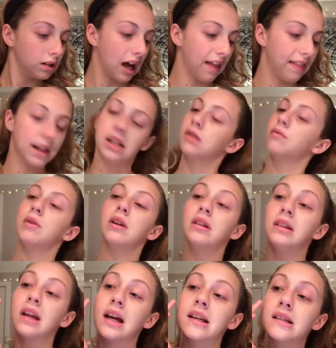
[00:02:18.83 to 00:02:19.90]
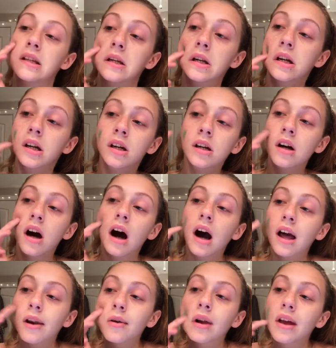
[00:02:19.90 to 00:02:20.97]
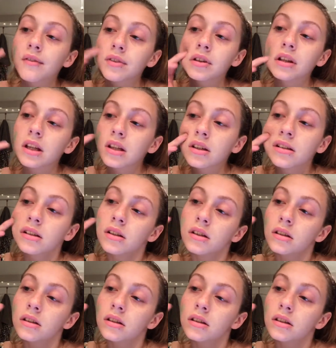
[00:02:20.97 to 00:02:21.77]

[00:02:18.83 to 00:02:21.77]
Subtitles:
I think it's really nice, and I don't have to like,